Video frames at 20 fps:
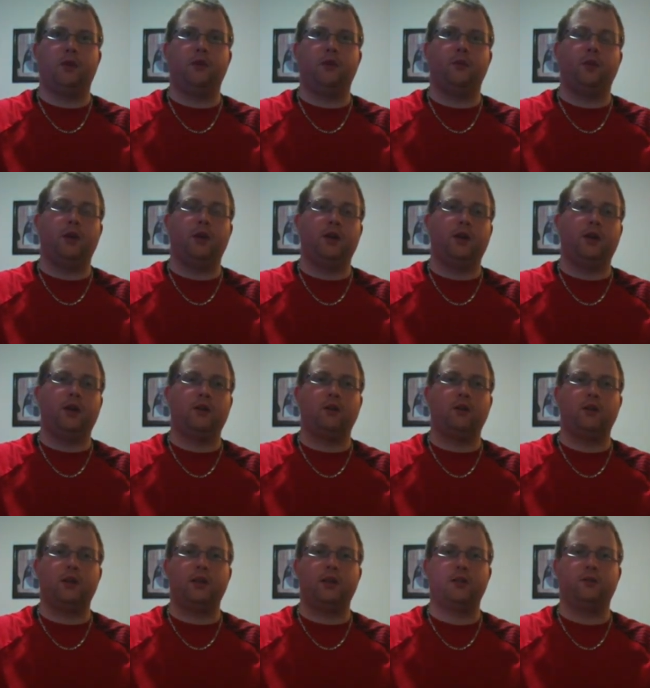giveaway
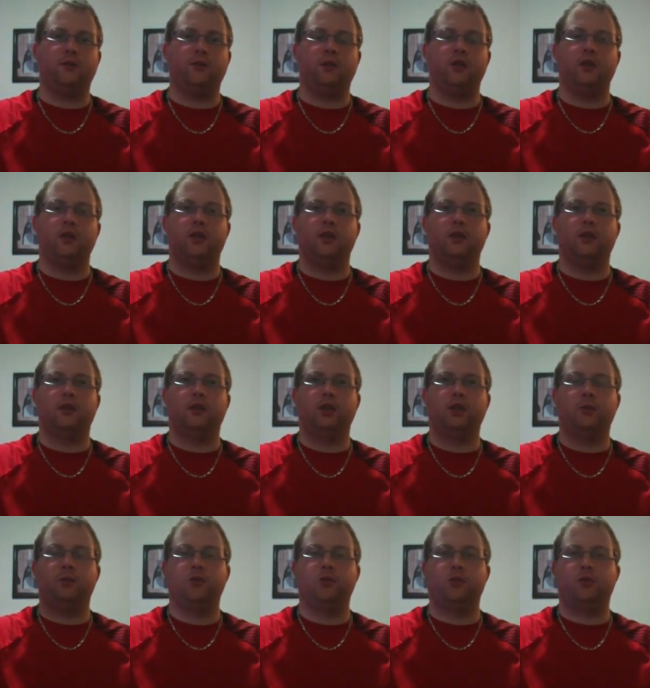contest for the
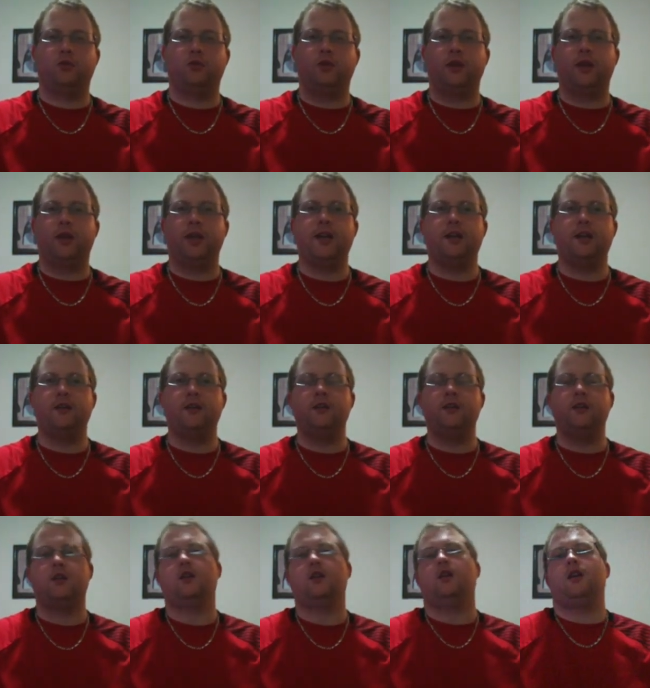Steelbook Green
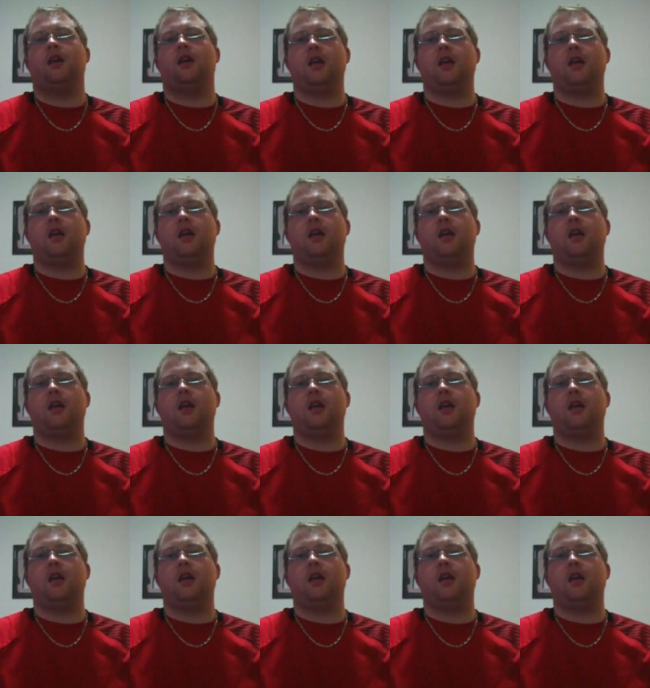Lantern.